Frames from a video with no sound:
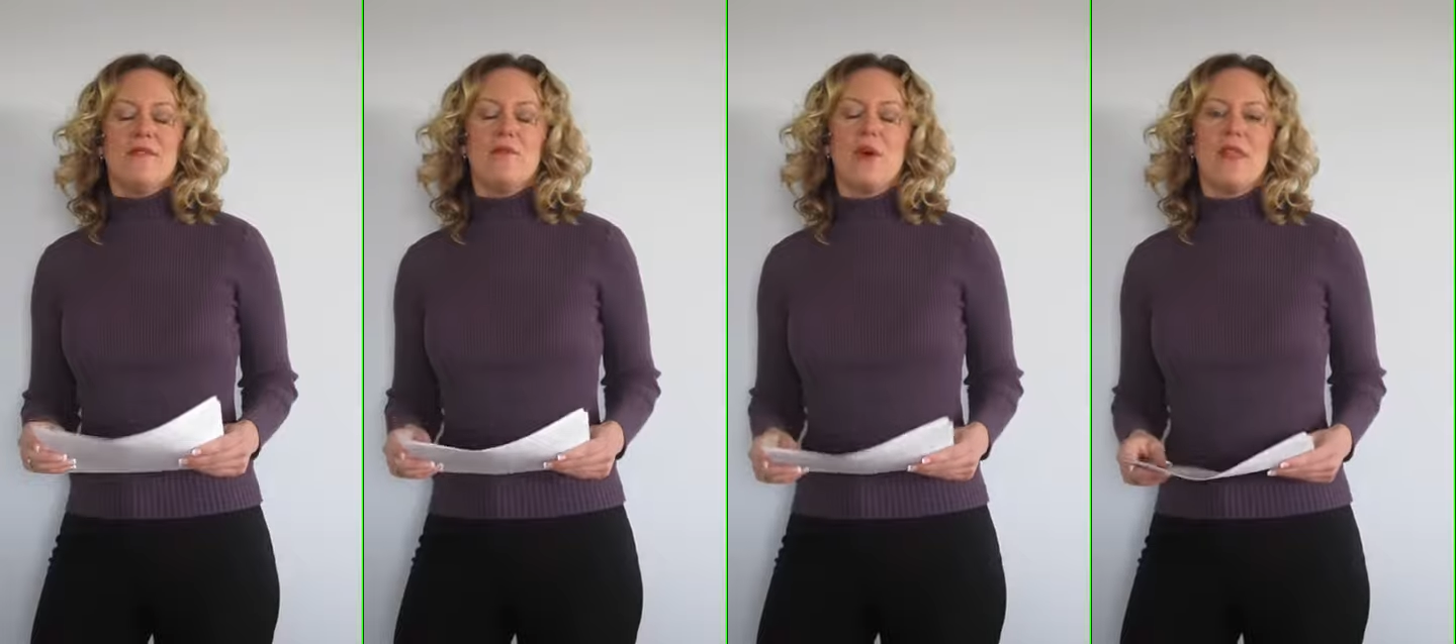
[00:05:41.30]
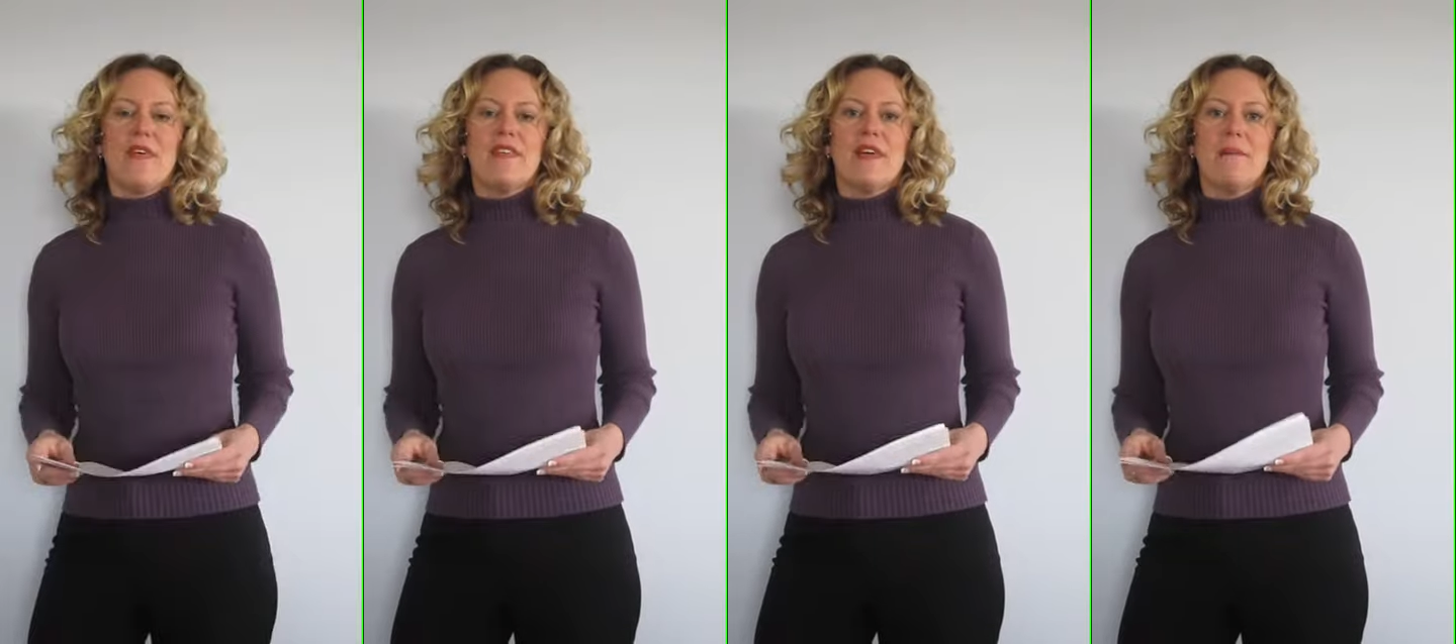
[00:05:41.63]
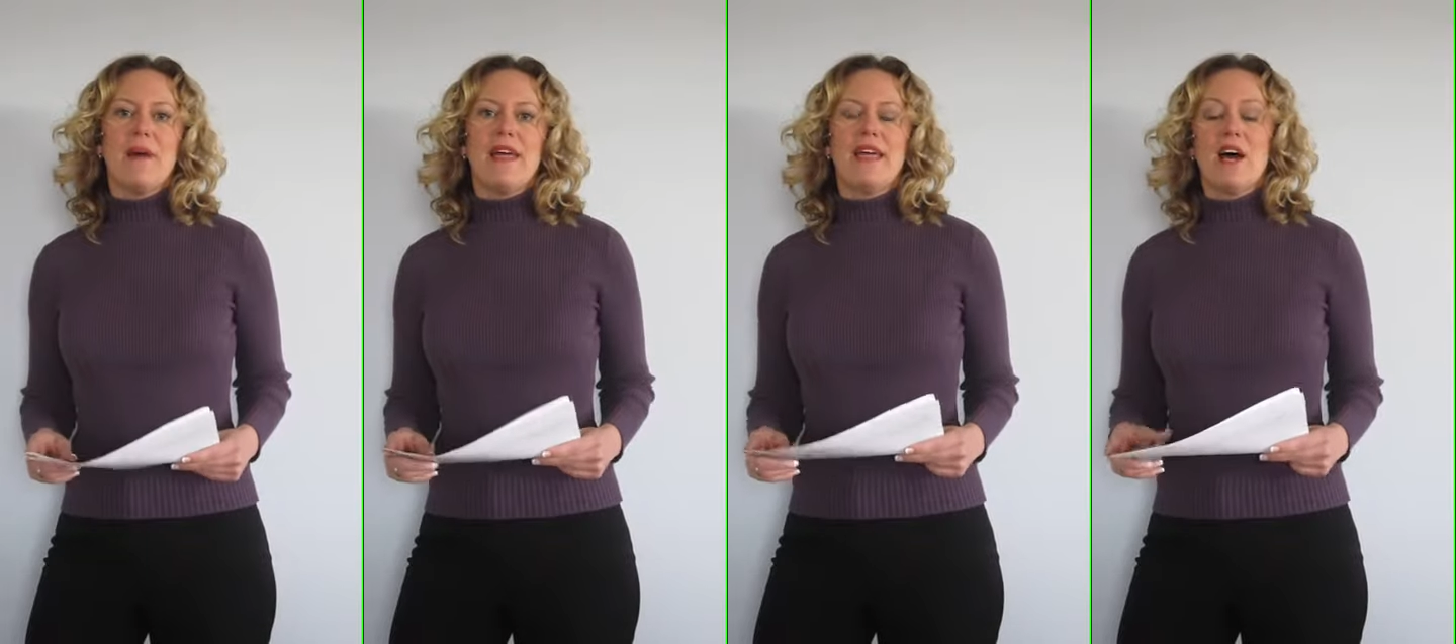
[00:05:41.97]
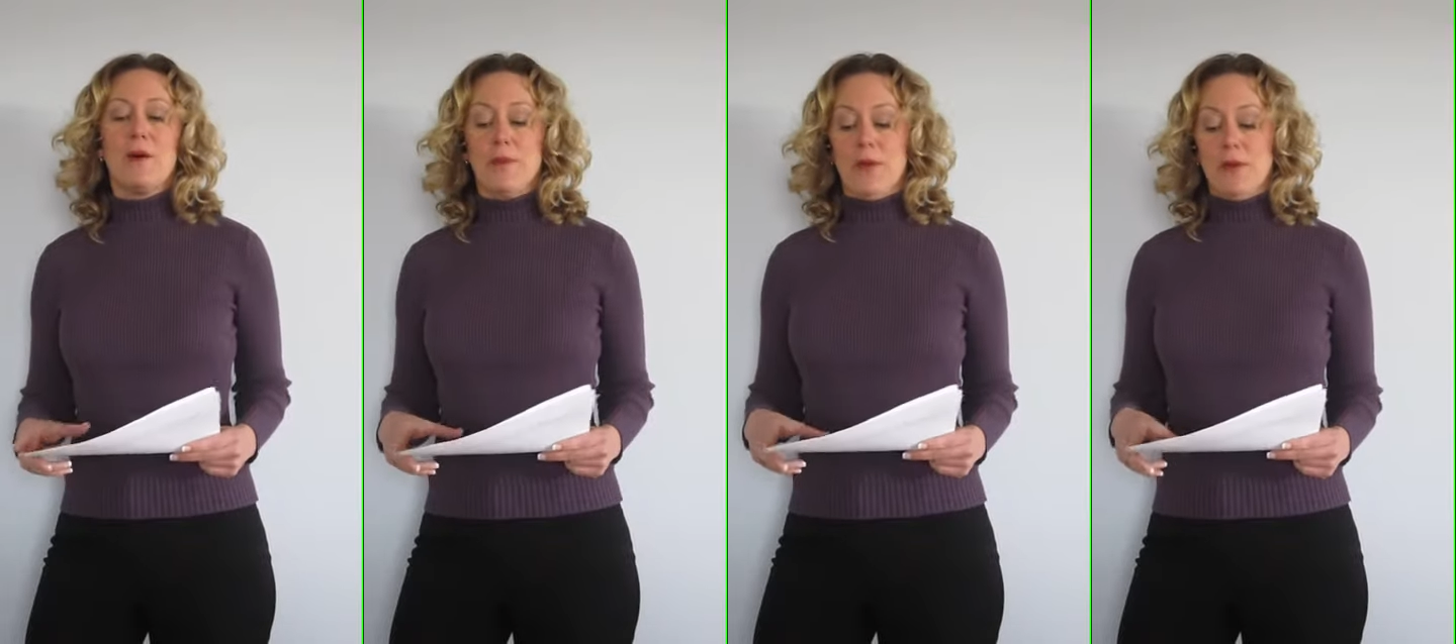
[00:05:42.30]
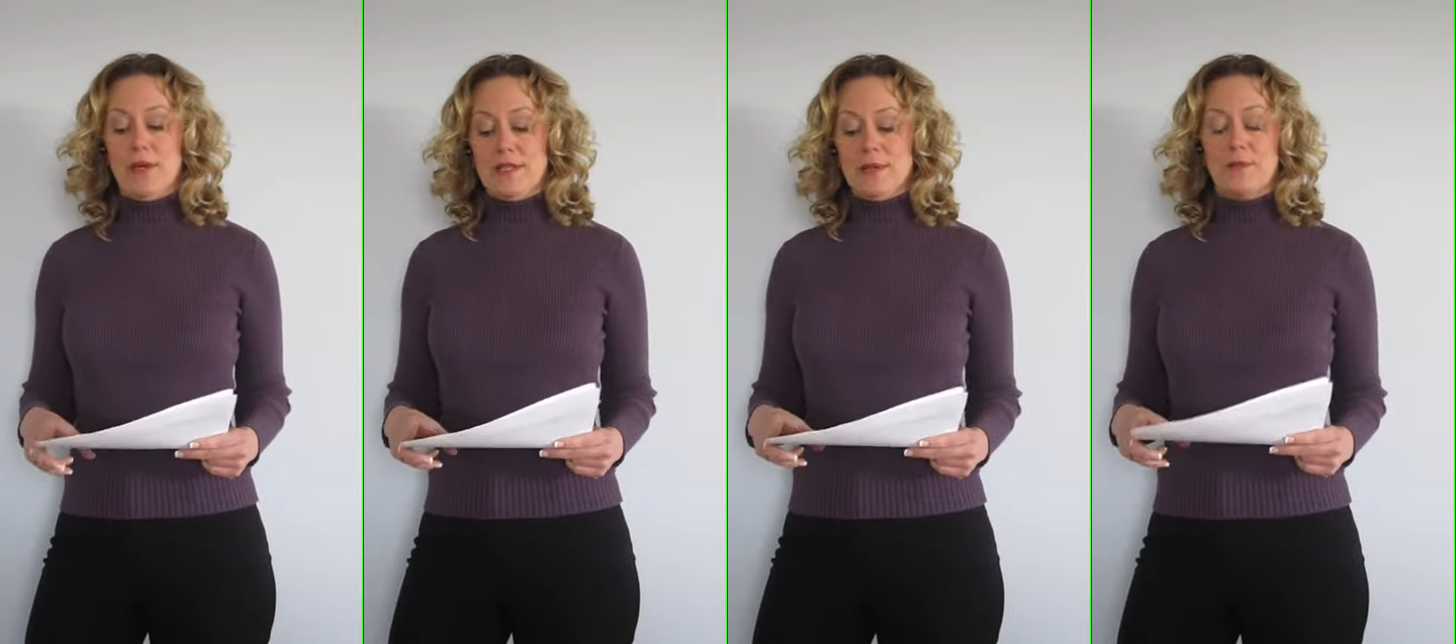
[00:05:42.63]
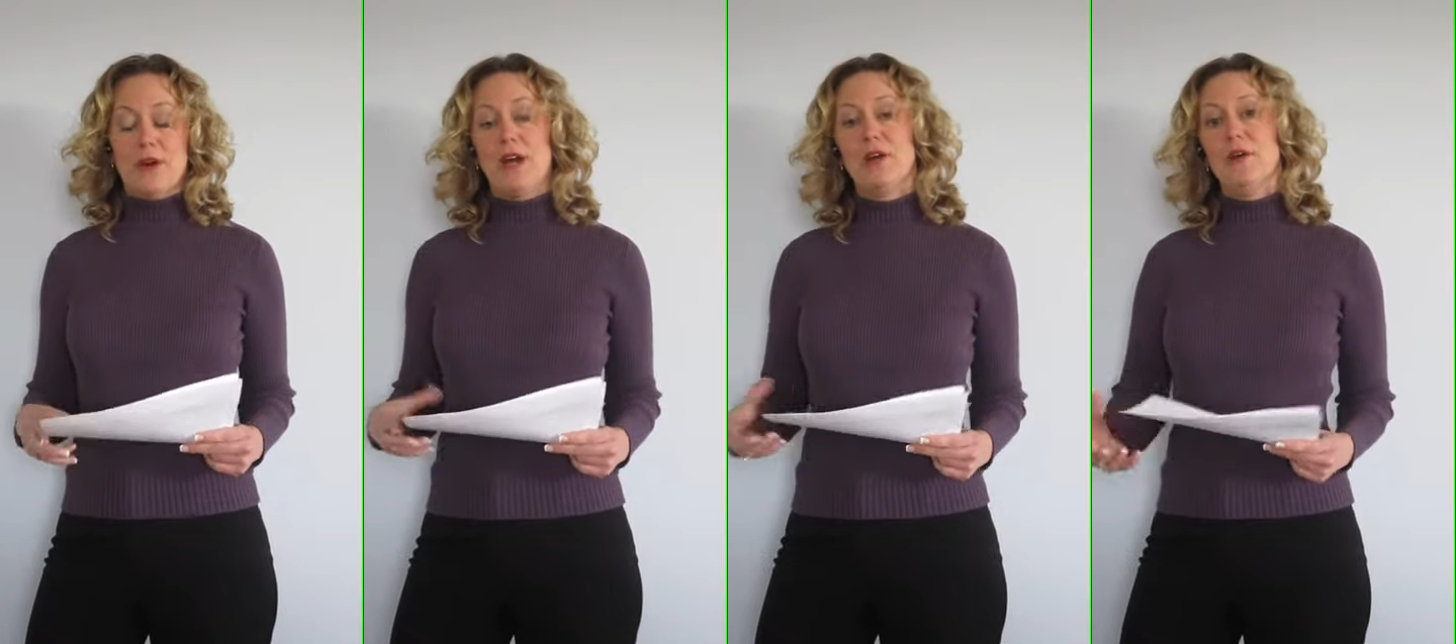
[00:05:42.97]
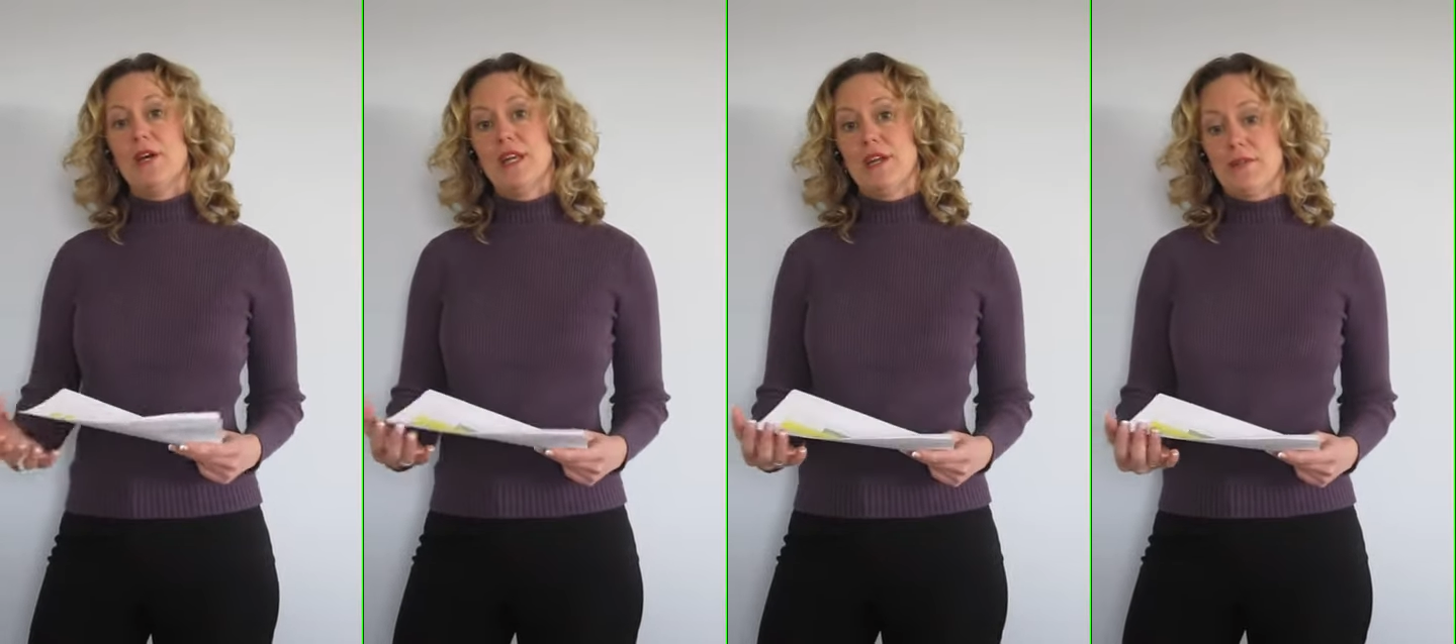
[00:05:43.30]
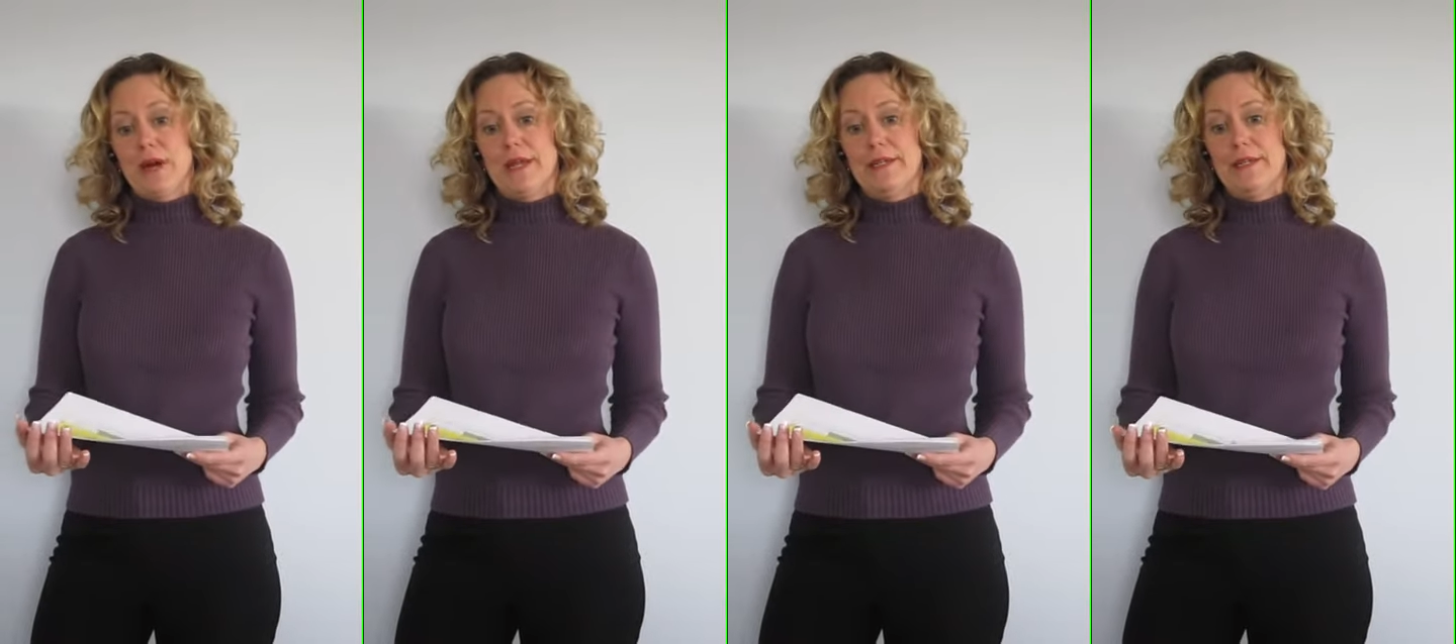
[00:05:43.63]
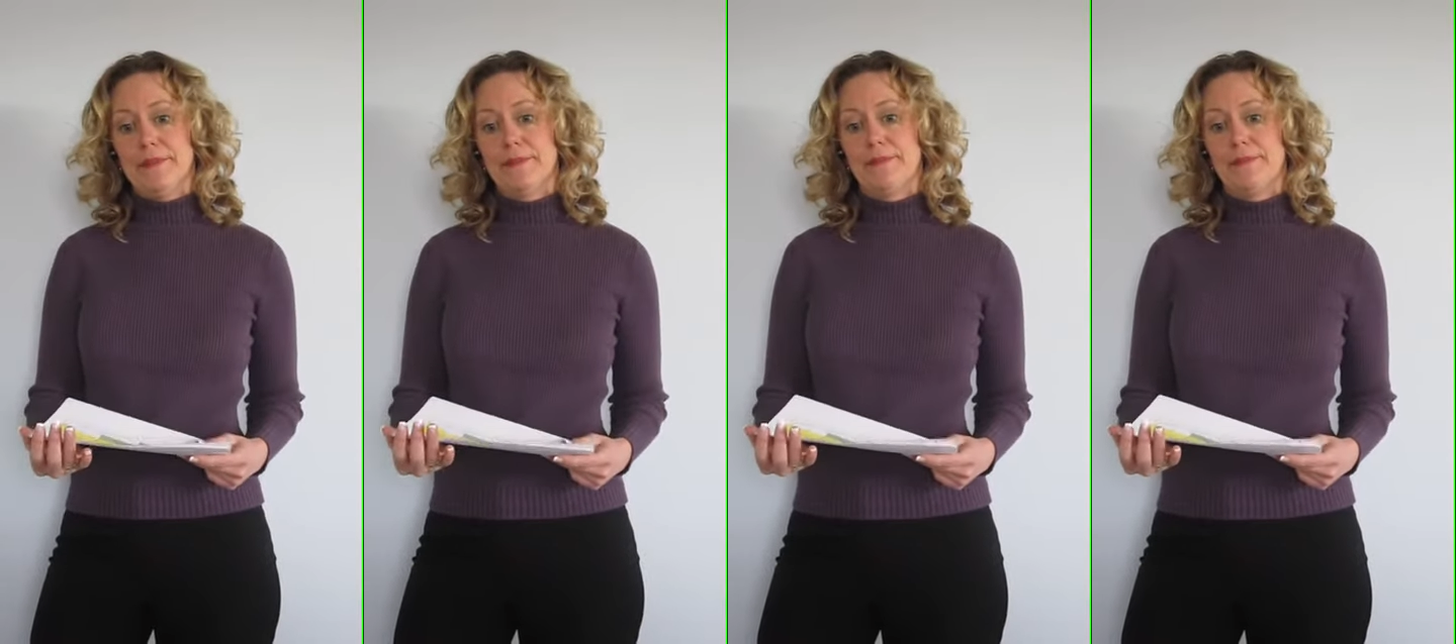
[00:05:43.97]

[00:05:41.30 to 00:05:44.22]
one thing that might help you is a priority grid.